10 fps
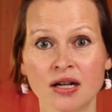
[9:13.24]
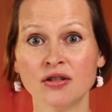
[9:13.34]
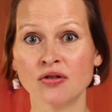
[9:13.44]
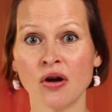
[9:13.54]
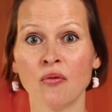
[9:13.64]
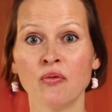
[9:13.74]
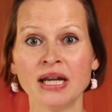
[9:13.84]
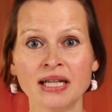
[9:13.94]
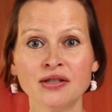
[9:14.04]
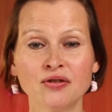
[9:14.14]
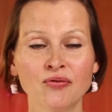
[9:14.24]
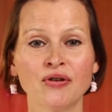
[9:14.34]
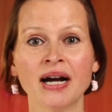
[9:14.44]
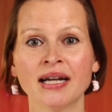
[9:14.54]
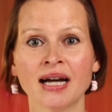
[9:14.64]
So we need to
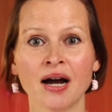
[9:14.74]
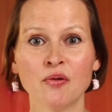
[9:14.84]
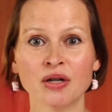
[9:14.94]
find our